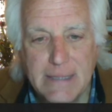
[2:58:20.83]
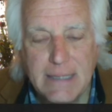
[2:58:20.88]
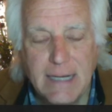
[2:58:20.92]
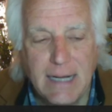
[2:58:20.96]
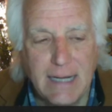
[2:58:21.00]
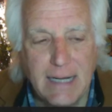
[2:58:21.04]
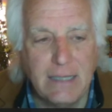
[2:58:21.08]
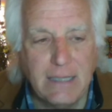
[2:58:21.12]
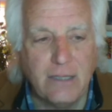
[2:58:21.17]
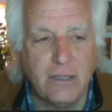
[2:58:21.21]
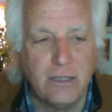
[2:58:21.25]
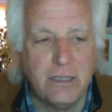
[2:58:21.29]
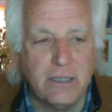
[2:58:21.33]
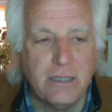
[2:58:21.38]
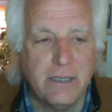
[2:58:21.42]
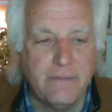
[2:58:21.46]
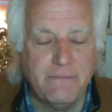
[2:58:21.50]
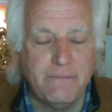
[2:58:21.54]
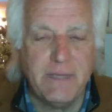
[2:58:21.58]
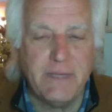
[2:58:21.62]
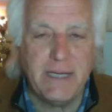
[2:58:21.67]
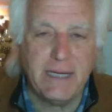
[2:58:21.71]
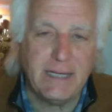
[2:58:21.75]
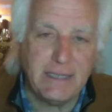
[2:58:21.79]
I
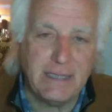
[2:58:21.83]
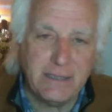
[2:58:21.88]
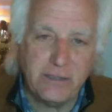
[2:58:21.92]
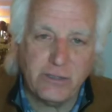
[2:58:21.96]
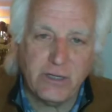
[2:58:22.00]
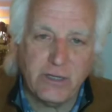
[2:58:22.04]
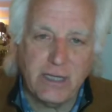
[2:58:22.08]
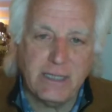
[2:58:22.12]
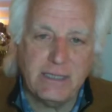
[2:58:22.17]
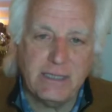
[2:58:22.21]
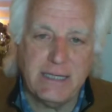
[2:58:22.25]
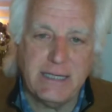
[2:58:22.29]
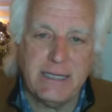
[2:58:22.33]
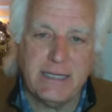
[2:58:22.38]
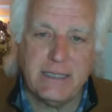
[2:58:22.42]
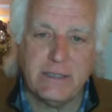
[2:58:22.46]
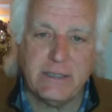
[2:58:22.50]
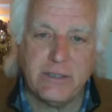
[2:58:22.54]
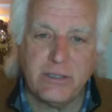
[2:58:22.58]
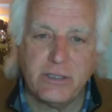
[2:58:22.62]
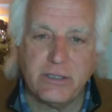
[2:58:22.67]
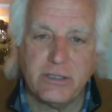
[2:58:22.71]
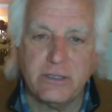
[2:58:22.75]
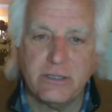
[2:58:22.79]
learned, yeah, I tried to
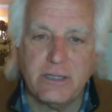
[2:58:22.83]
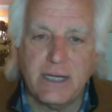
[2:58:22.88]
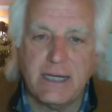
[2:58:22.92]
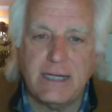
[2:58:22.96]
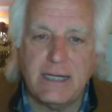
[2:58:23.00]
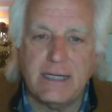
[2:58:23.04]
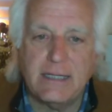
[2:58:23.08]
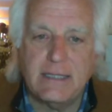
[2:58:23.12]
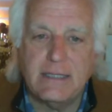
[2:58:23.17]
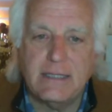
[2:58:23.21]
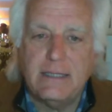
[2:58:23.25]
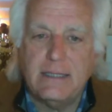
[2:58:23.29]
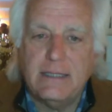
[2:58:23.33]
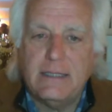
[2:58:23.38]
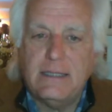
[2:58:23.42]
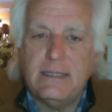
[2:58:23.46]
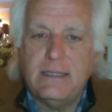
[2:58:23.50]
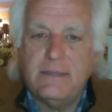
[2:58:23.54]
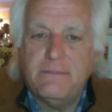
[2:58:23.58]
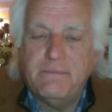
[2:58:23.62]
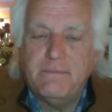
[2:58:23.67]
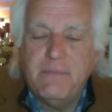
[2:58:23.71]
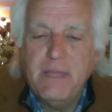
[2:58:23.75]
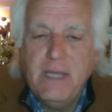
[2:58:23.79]
answer that.
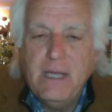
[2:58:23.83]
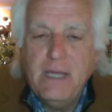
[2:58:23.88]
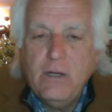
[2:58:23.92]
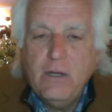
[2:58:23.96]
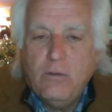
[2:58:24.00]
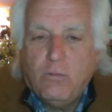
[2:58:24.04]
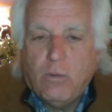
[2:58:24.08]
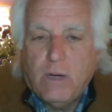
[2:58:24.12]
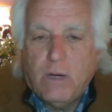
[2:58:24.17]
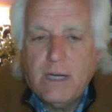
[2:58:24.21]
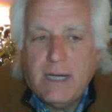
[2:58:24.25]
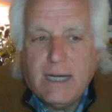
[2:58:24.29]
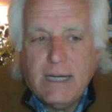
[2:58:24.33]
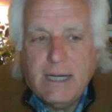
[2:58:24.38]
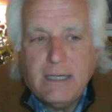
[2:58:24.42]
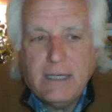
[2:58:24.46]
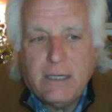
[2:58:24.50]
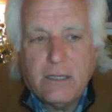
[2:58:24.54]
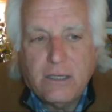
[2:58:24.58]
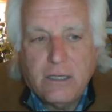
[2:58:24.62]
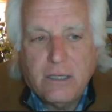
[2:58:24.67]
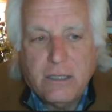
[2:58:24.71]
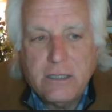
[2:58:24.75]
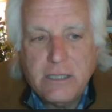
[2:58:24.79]
Um, what I
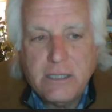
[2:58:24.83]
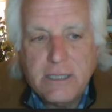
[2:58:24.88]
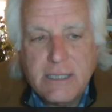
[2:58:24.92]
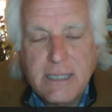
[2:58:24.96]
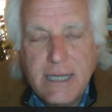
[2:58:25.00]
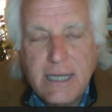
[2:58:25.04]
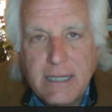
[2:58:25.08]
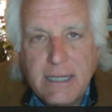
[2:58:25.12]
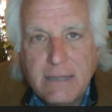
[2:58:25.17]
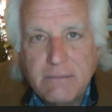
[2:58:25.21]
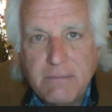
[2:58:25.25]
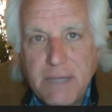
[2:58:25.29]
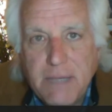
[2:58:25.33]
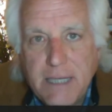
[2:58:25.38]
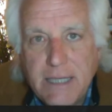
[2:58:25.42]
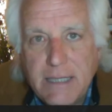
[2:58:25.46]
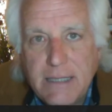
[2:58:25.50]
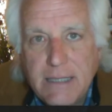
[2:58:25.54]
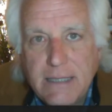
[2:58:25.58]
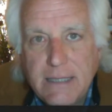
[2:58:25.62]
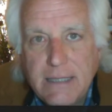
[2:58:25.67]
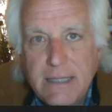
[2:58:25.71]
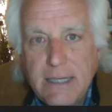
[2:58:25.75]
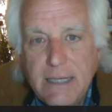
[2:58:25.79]
learned,
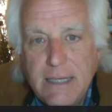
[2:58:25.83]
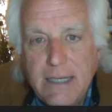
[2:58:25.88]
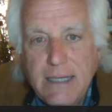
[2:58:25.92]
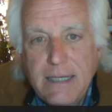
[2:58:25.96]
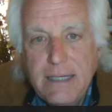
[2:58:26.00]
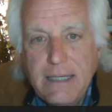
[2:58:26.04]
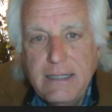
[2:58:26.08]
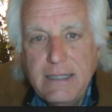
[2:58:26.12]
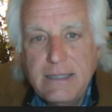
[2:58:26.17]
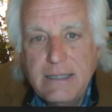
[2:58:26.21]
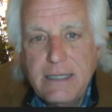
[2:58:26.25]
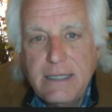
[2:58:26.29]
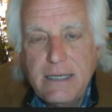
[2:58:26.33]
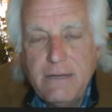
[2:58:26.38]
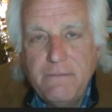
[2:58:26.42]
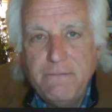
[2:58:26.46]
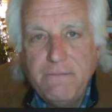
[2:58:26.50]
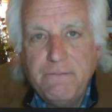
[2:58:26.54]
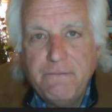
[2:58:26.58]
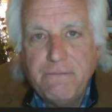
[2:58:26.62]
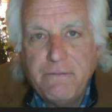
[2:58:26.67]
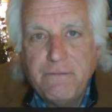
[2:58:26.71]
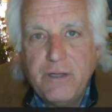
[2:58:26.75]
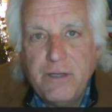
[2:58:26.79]
Sandman, is
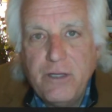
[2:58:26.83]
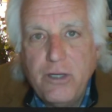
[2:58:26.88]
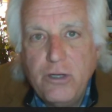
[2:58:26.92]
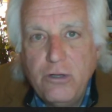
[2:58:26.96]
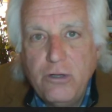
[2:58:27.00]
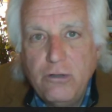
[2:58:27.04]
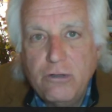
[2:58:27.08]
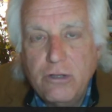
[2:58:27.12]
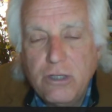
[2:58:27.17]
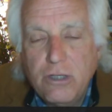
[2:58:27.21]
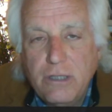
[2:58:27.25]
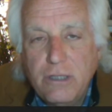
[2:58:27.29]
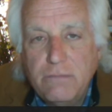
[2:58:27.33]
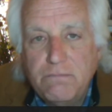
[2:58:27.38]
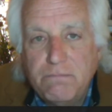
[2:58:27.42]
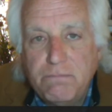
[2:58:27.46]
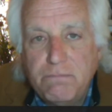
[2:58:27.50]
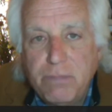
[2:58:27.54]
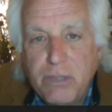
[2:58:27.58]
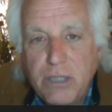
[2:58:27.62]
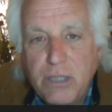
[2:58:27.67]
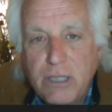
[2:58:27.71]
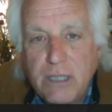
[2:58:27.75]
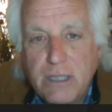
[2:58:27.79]
if you could
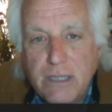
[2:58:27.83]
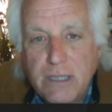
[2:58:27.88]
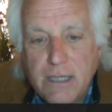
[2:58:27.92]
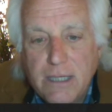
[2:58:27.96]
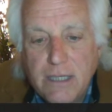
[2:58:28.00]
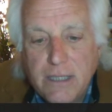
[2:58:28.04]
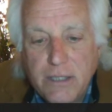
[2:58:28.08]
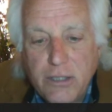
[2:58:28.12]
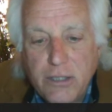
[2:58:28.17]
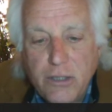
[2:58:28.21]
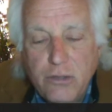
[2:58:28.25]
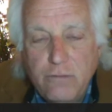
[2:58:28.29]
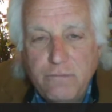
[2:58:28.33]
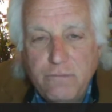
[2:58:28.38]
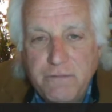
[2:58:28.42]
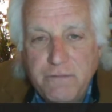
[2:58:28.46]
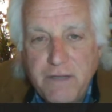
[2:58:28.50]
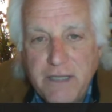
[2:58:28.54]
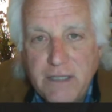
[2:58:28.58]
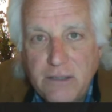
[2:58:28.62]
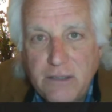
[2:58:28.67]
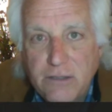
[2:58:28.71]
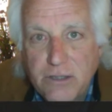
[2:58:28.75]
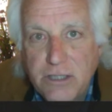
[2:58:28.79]
put a new
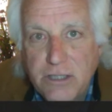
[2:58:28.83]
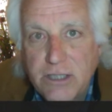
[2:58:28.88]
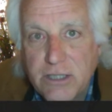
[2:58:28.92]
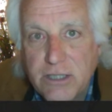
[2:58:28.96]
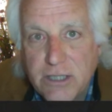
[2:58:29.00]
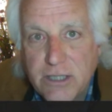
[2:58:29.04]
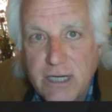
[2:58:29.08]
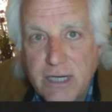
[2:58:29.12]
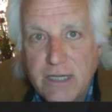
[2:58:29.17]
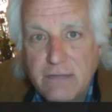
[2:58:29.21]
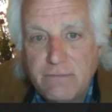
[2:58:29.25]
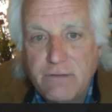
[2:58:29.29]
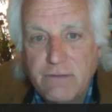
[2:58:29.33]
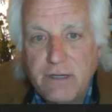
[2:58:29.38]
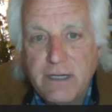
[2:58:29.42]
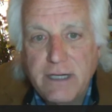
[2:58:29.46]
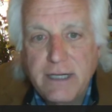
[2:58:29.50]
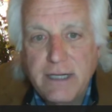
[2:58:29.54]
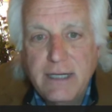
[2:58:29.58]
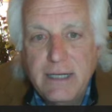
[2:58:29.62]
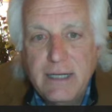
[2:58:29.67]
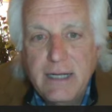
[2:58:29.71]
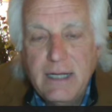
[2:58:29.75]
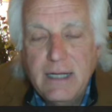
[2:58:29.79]
field
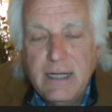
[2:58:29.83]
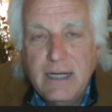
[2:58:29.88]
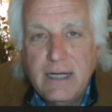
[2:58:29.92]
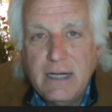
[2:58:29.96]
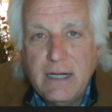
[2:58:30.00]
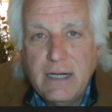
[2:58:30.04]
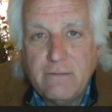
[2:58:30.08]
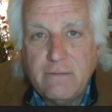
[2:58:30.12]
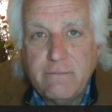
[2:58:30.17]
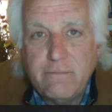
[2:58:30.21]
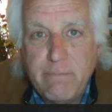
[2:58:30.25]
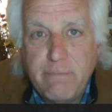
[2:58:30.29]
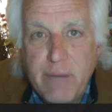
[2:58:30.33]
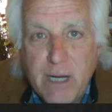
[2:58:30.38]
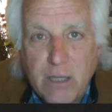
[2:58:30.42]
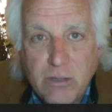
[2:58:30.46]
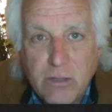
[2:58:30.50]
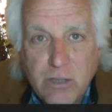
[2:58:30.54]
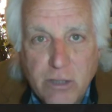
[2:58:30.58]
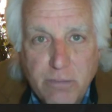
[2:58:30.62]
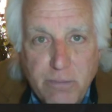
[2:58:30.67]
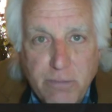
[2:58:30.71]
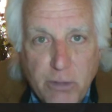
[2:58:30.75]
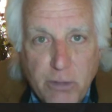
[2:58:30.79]
discovery of
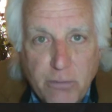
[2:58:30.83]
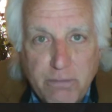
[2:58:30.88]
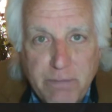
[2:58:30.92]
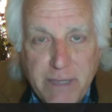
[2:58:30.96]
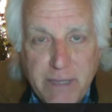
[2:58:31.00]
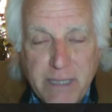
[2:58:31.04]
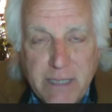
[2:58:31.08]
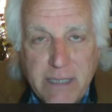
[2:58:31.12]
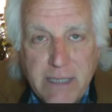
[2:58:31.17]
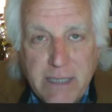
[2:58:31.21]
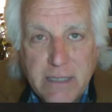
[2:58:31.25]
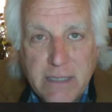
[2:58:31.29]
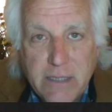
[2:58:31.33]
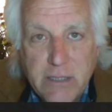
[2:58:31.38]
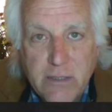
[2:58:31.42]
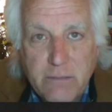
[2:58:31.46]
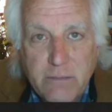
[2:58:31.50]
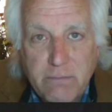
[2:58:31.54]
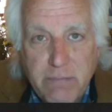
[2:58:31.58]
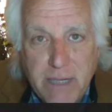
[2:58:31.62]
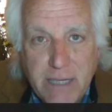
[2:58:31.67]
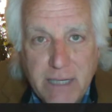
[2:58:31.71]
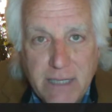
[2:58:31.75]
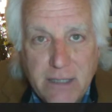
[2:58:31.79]
multiple billions
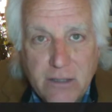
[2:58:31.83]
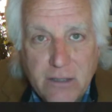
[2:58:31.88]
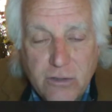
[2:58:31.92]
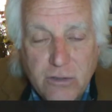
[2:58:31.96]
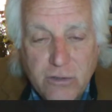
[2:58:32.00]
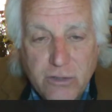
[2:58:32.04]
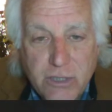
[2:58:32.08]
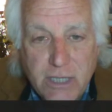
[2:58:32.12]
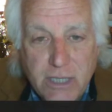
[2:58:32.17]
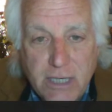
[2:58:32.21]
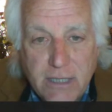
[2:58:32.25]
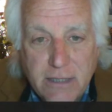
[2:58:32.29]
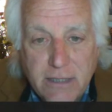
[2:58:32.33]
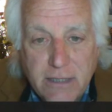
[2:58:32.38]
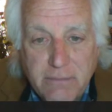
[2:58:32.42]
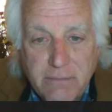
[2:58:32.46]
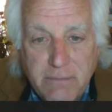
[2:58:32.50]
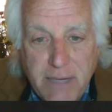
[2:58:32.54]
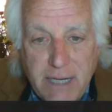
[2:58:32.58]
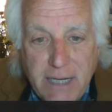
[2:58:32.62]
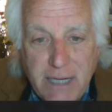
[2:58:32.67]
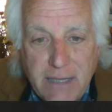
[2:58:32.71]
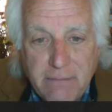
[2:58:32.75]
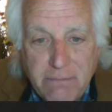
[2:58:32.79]
of barrels on the
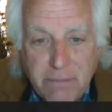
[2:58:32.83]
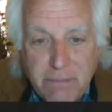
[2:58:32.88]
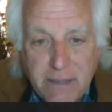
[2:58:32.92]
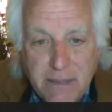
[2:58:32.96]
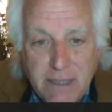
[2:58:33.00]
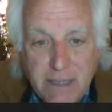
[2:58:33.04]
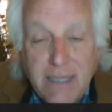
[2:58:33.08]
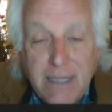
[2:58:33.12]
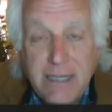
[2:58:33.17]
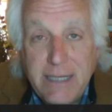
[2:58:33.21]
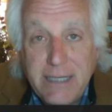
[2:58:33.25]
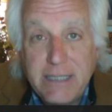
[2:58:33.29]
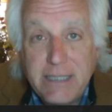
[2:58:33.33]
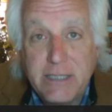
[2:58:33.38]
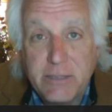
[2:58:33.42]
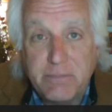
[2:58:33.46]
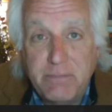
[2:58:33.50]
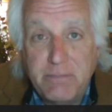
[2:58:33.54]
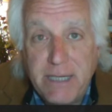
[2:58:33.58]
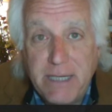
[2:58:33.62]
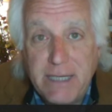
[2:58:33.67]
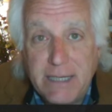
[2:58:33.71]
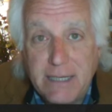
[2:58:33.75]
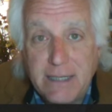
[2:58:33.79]
map, it's
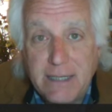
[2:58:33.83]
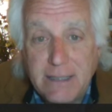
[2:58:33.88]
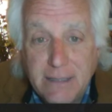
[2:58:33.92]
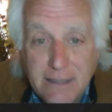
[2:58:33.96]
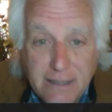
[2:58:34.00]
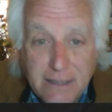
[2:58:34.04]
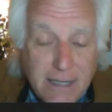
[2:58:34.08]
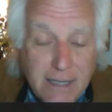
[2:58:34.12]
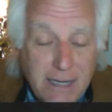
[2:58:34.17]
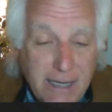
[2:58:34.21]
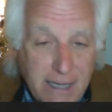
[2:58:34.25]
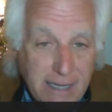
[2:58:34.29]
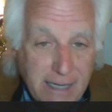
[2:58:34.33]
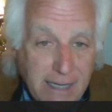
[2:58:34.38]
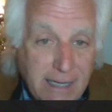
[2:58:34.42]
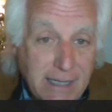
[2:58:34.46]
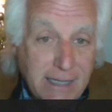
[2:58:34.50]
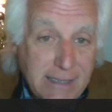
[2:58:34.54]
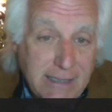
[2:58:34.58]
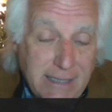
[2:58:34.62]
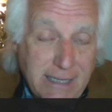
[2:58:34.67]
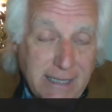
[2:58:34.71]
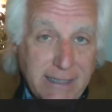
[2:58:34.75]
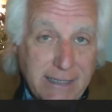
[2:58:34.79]
big. And
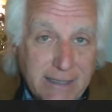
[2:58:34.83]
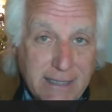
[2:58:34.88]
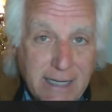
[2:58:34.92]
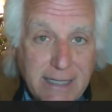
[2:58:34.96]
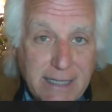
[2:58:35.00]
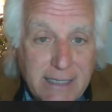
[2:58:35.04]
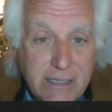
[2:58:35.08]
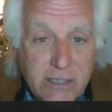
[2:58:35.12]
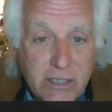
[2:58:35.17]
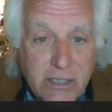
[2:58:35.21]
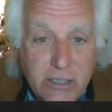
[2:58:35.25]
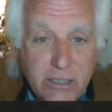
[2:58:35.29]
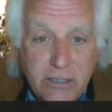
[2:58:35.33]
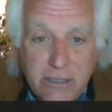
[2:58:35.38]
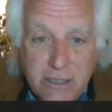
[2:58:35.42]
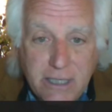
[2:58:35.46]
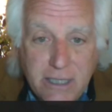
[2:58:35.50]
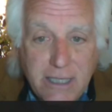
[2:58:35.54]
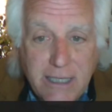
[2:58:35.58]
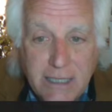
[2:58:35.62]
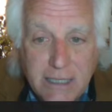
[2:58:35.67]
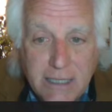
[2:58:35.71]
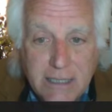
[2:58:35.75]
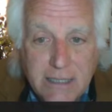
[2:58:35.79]
I take that as a good
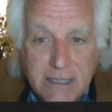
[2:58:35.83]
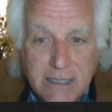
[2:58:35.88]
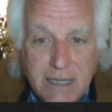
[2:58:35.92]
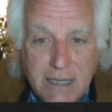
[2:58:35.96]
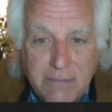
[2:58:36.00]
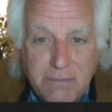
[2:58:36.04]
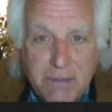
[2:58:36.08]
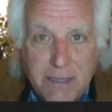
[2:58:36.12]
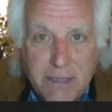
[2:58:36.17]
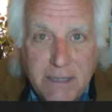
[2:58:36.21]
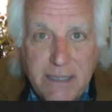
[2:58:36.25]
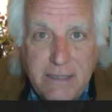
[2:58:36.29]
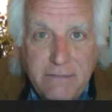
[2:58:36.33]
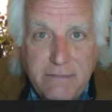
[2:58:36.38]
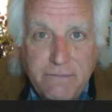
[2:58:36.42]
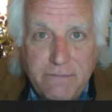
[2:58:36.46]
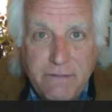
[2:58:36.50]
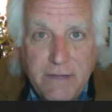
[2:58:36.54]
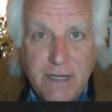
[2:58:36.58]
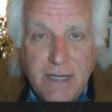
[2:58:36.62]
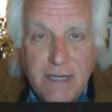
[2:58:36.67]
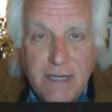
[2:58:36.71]
thing because I believe